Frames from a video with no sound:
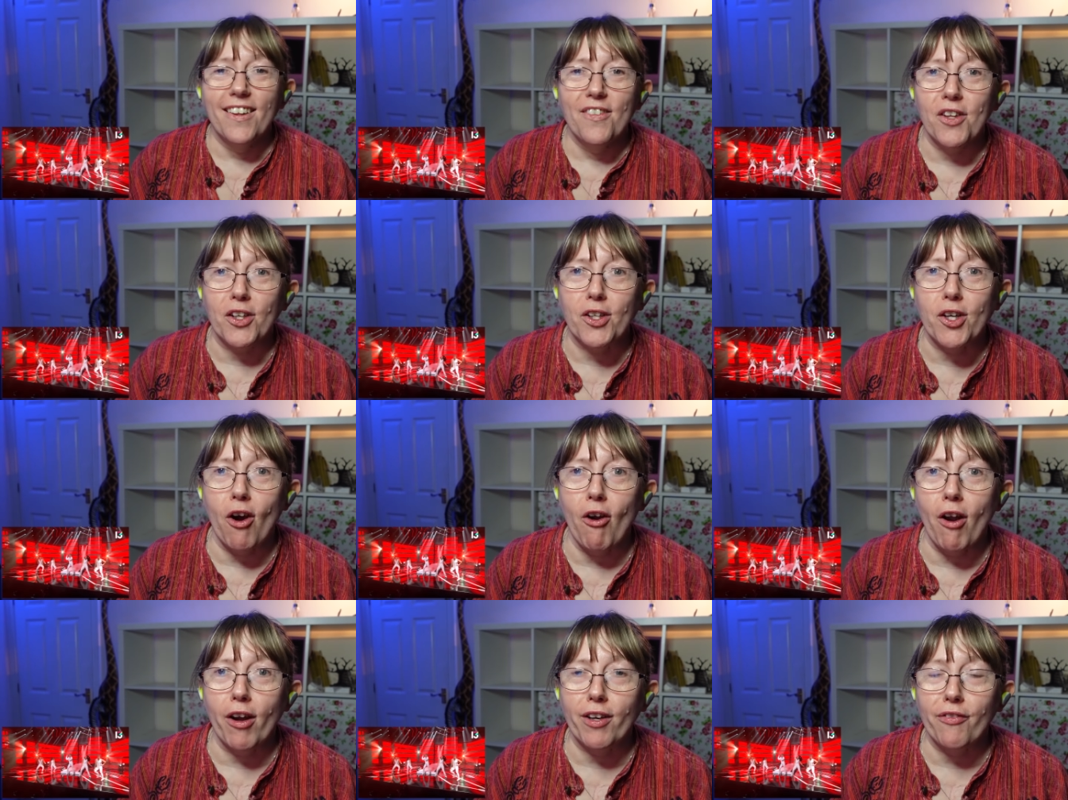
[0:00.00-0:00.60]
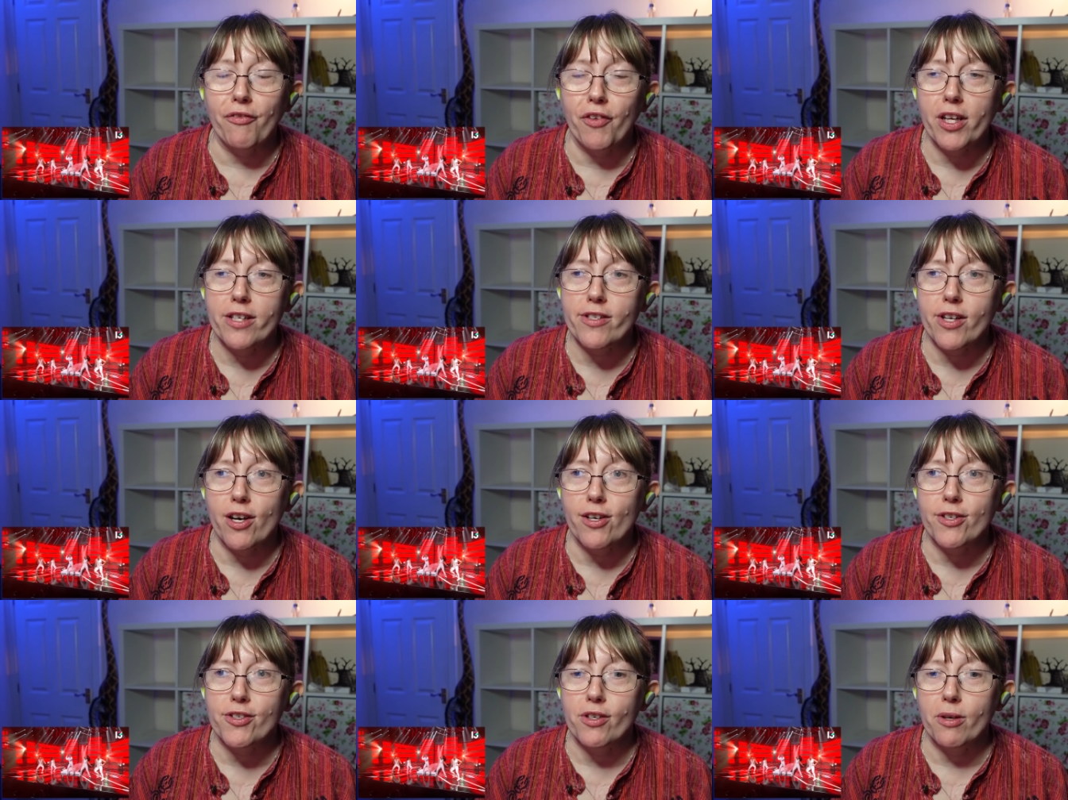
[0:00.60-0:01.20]
The choreography is
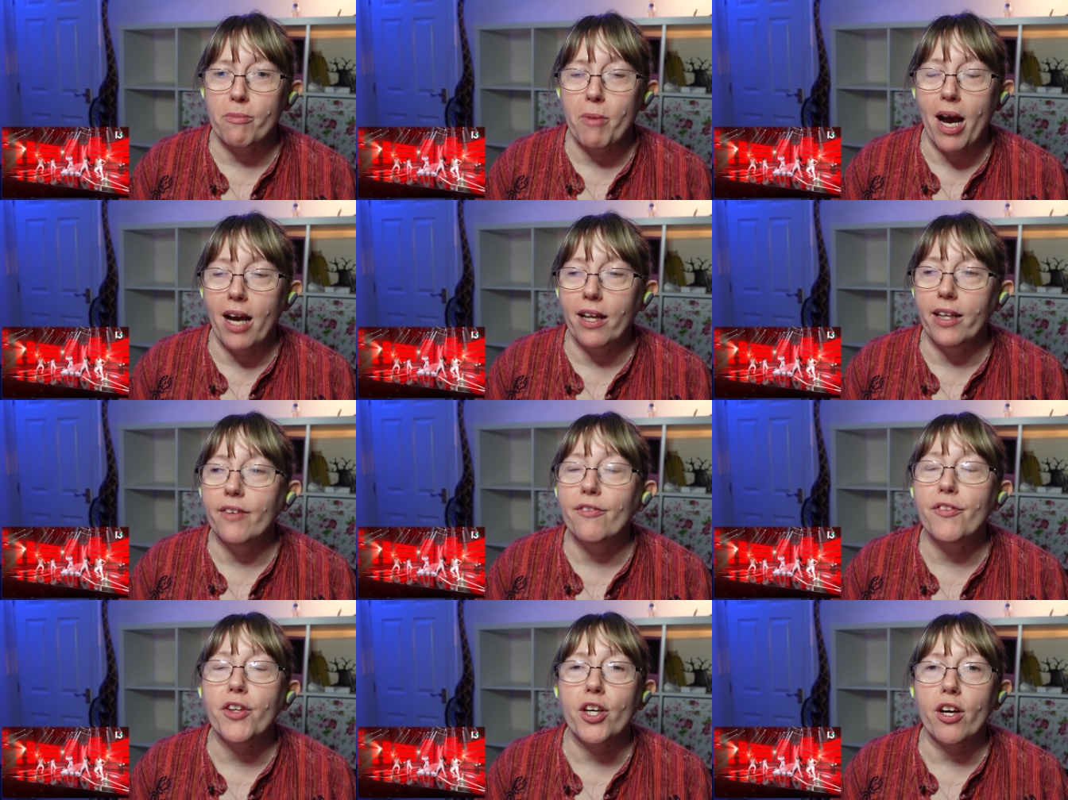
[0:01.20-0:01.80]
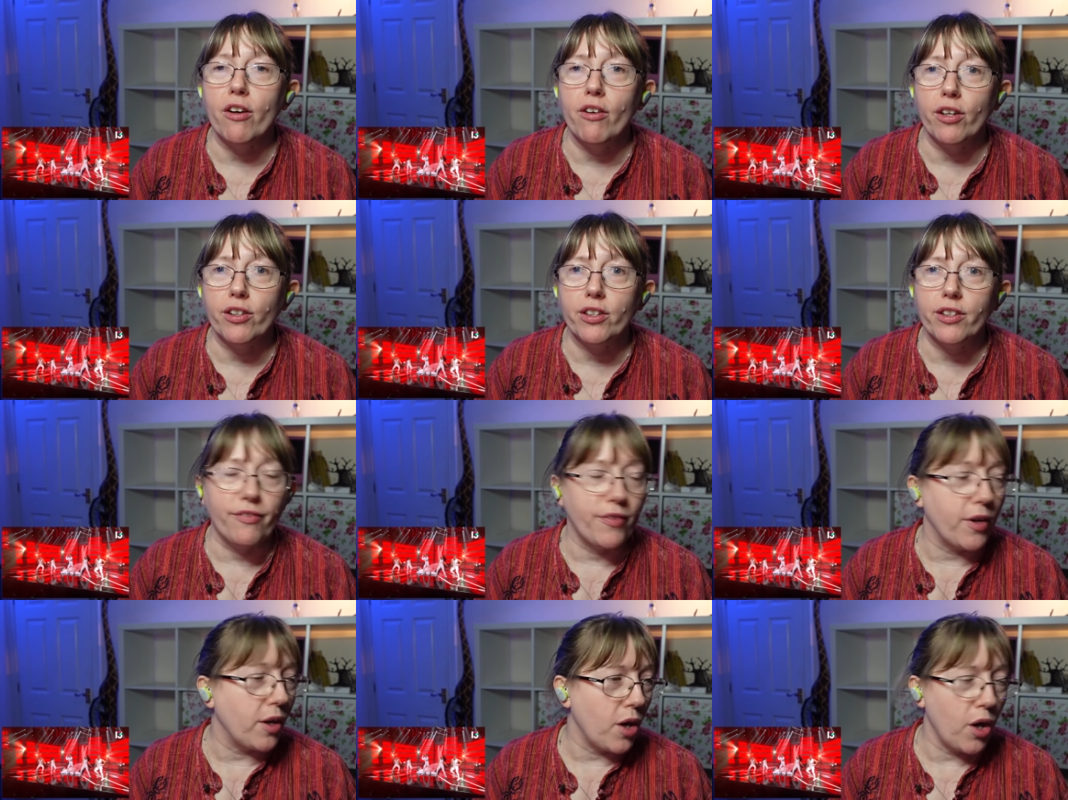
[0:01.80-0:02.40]
awesome. I love the
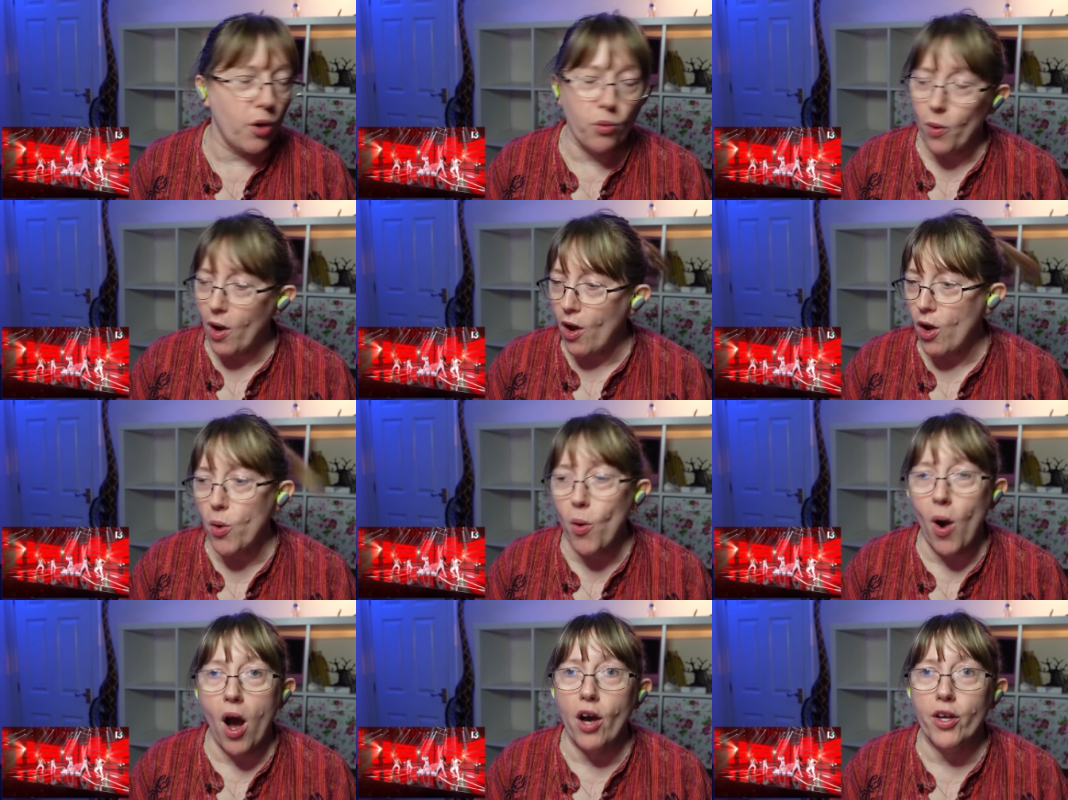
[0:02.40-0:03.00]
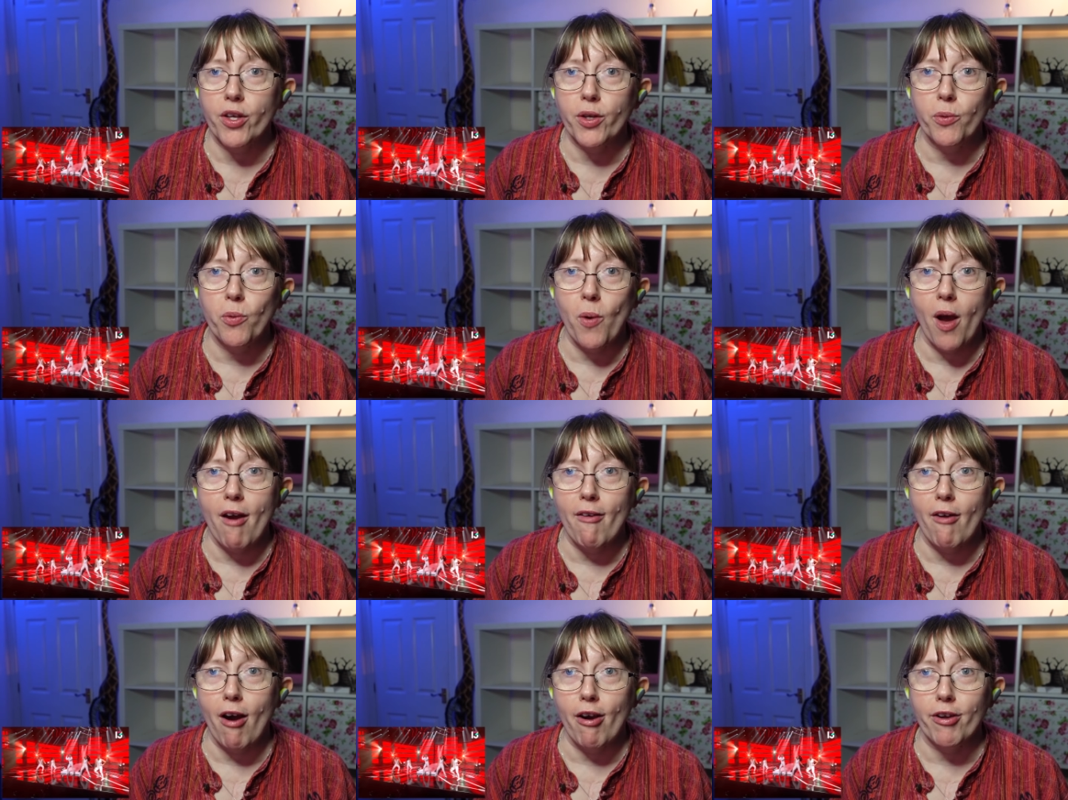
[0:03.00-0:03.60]
choreographer. Who are you?
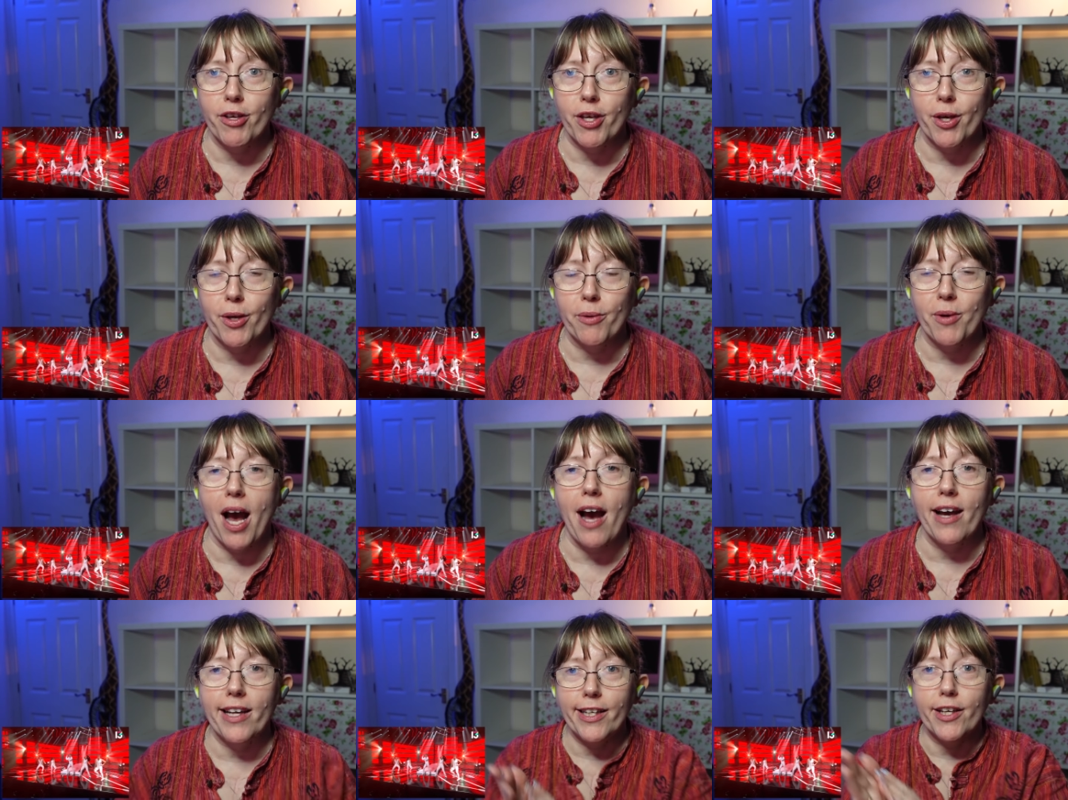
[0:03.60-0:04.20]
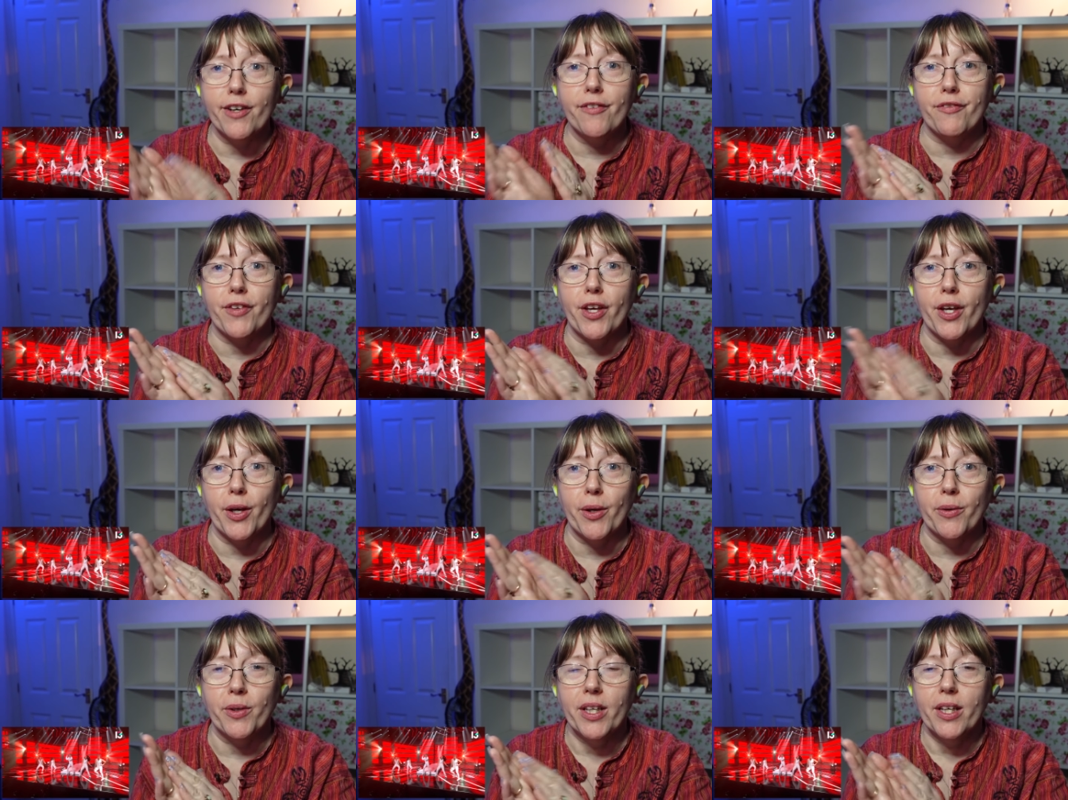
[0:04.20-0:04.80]
Where are you? I love
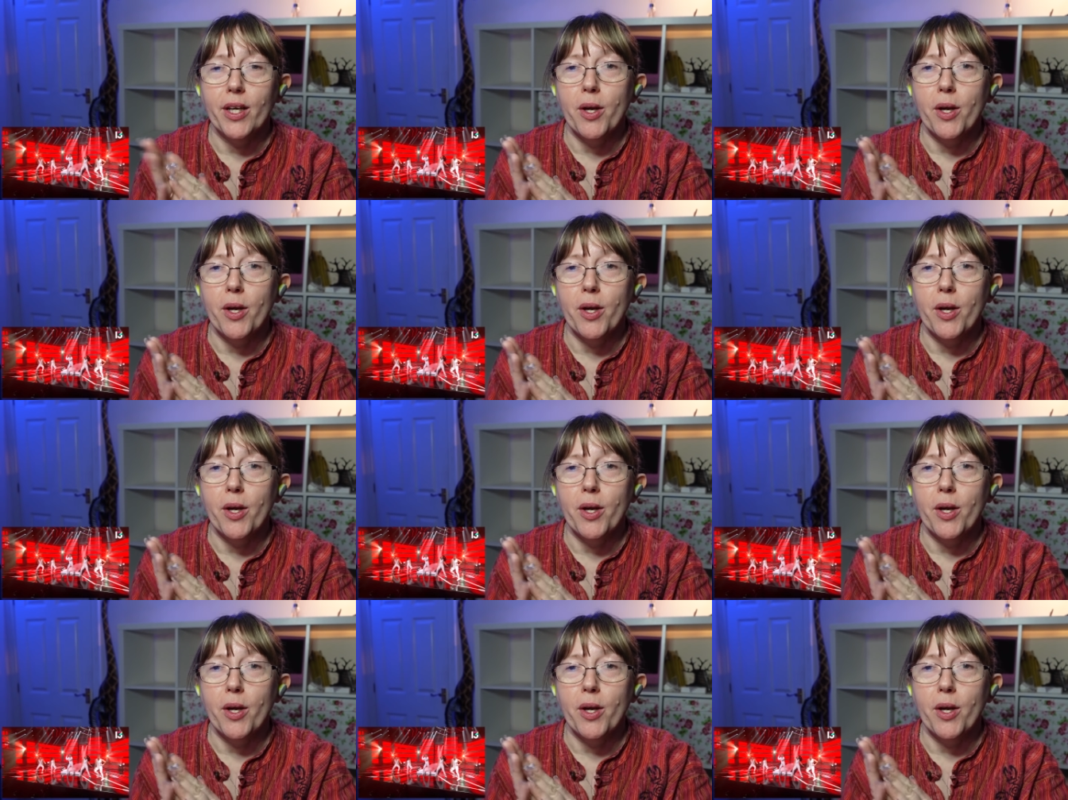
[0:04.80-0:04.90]
you.